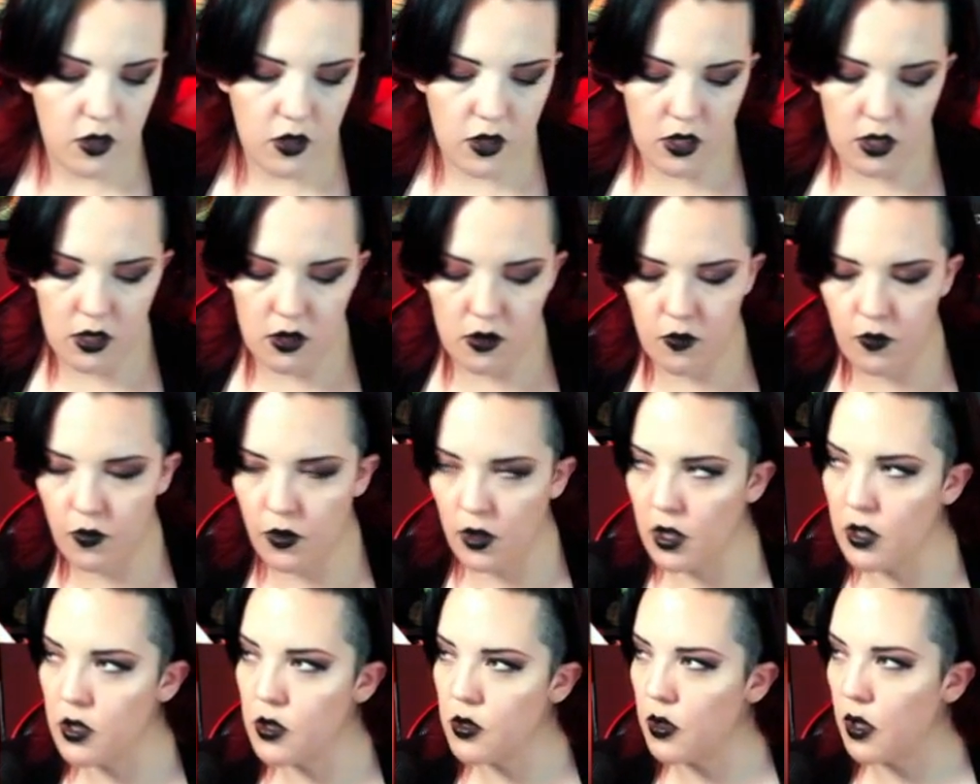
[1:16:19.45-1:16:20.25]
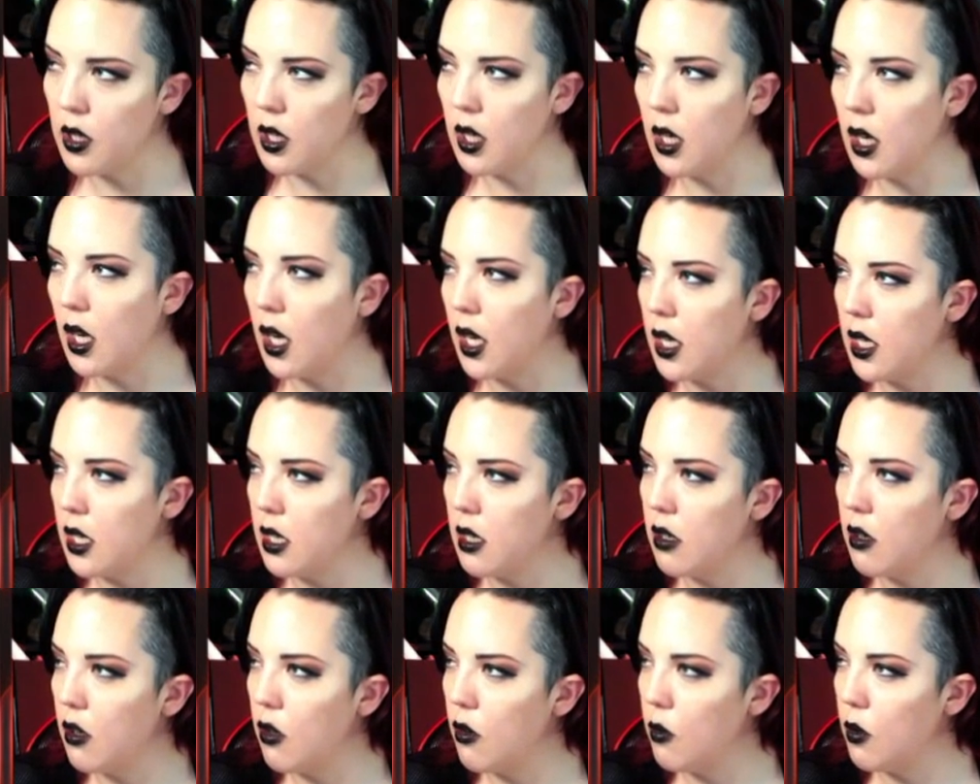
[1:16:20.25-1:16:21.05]
Just frustrating. I
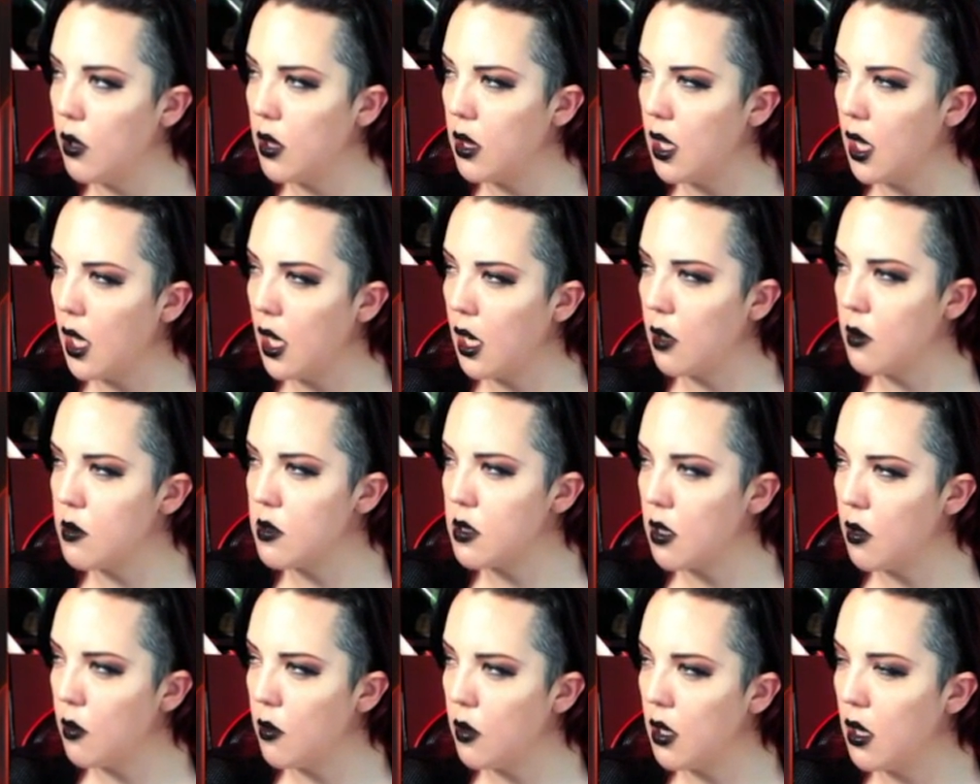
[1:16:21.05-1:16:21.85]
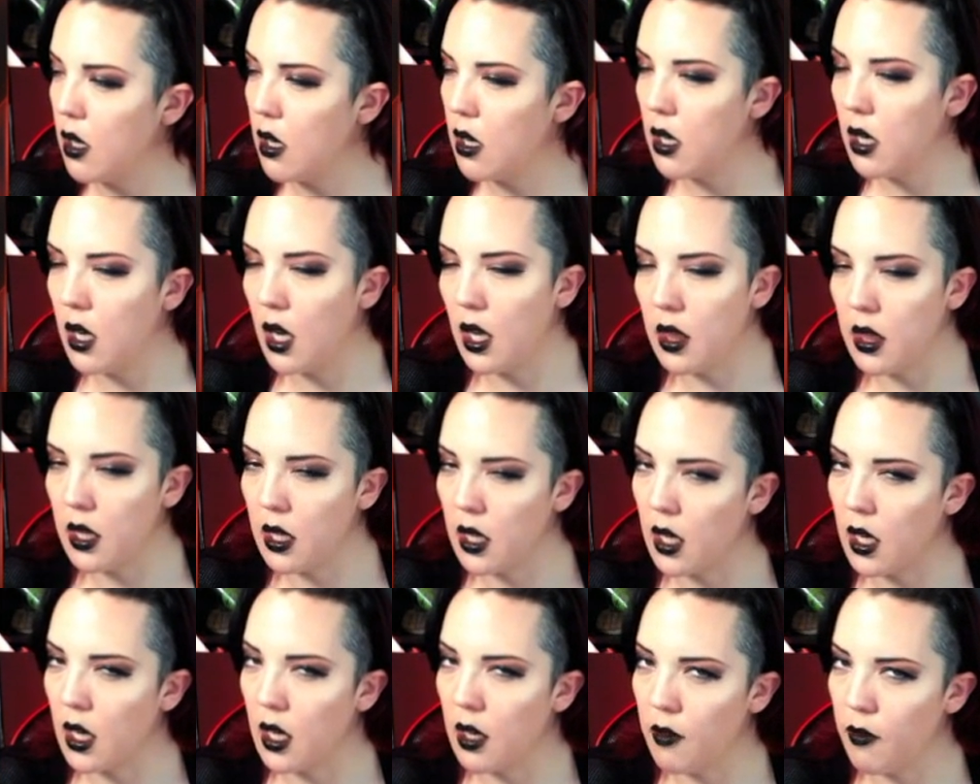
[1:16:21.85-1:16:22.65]
didn't know what the heck was going on. I
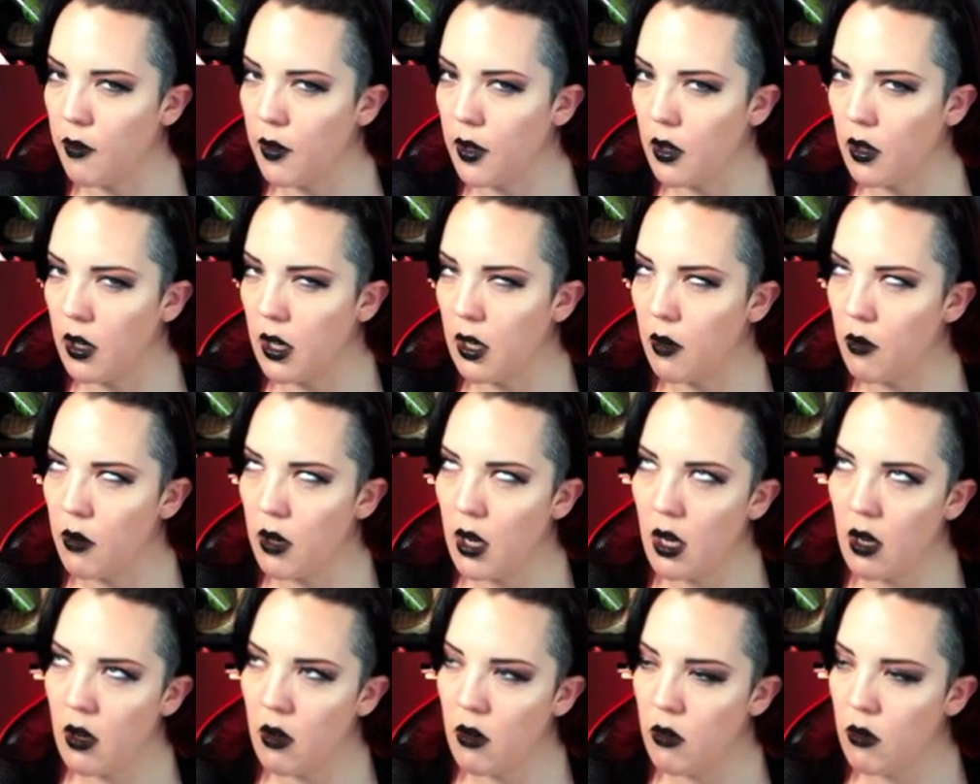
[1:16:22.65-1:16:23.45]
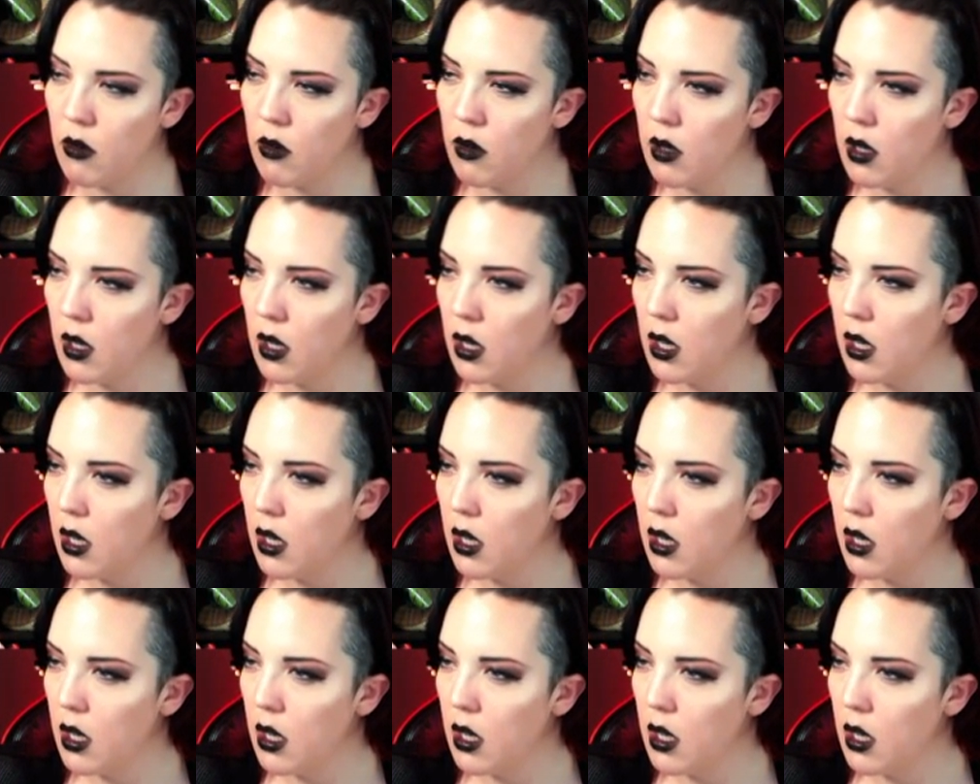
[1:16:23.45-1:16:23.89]
think I got it figured out now.